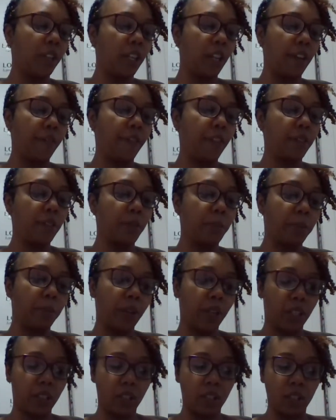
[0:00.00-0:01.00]
and they feel
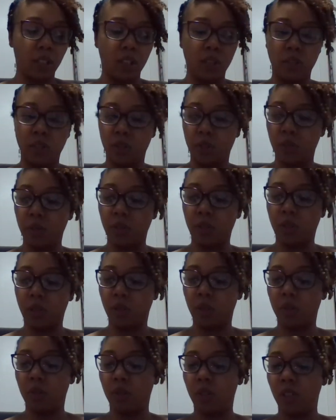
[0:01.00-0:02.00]
depressed too.
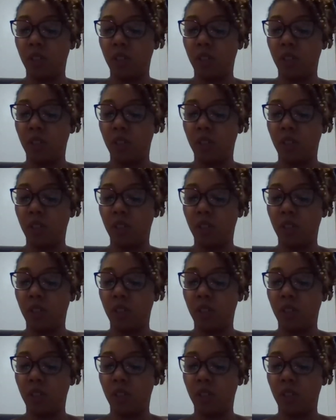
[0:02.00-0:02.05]
So